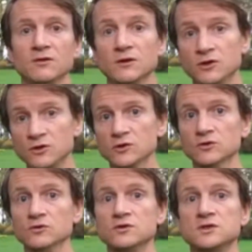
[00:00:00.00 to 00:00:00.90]
The good
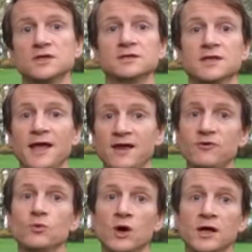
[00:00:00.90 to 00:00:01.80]
news is that
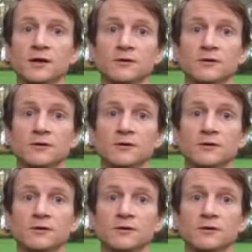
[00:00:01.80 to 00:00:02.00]
every one